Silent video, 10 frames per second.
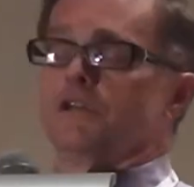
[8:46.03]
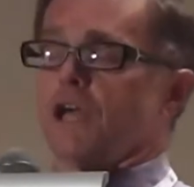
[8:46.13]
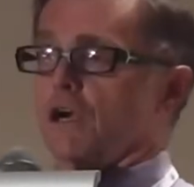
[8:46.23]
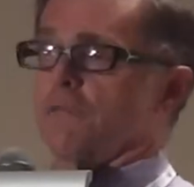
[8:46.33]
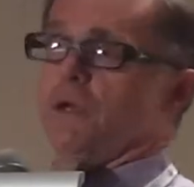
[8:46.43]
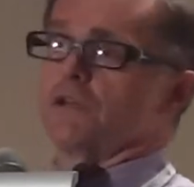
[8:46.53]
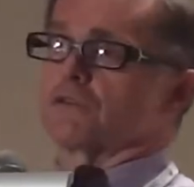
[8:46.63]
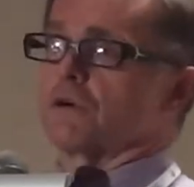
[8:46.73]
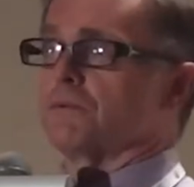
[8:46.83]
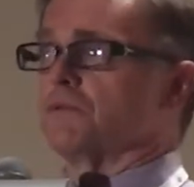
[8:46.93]
to
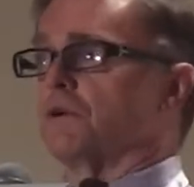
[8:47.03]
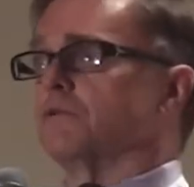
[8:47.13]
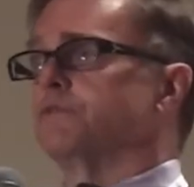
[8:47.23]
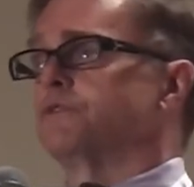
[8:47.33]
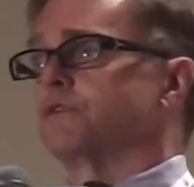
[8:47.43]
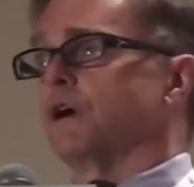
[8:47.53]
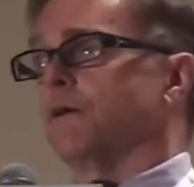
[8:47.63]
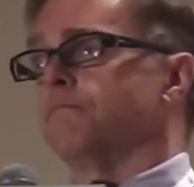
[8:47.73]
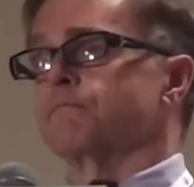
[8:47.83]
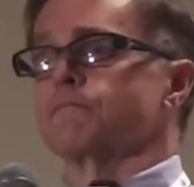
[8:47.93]
airbags, crumple zones,
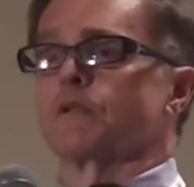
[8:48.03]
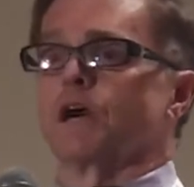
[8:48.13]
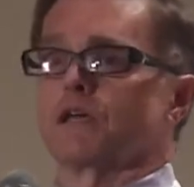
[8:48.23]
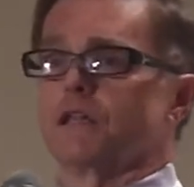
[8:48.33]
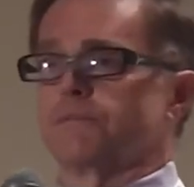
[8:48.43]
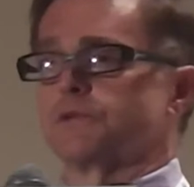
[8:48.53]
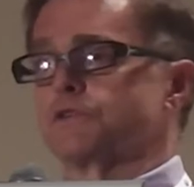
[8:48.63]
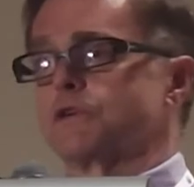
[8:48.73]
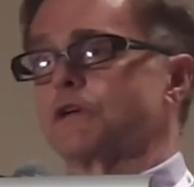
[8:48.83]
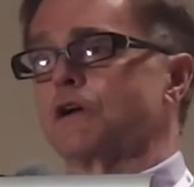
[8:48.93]
collapsing
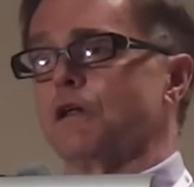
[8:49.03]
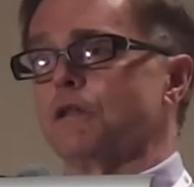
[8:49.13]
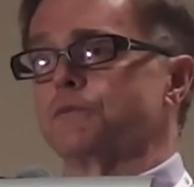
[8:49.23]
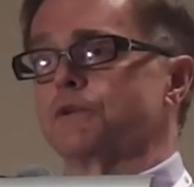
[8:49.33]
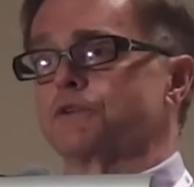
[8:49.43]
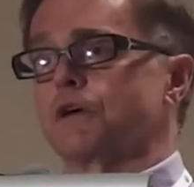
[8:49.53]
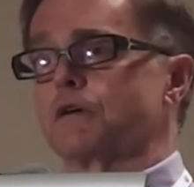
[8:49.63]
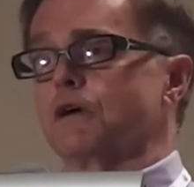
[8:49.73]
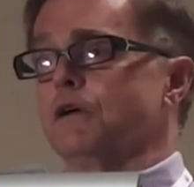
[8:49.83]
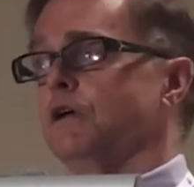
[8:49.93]
steering columns, etc.?